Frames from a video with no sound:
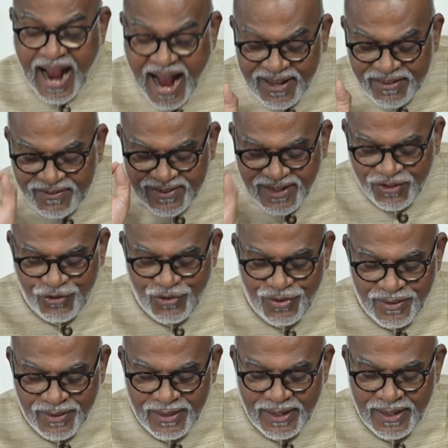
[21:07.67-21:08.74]
As
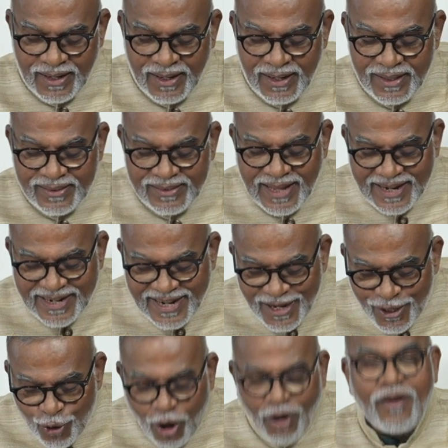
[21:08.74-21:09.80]
such, they
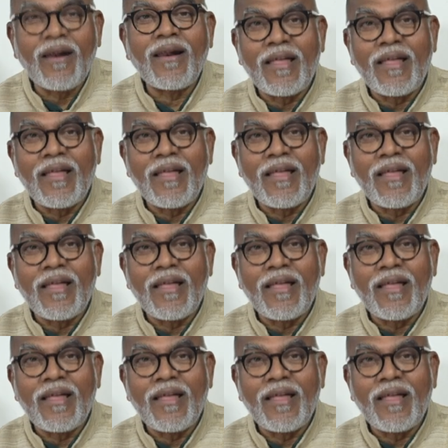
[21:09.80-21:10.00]
did not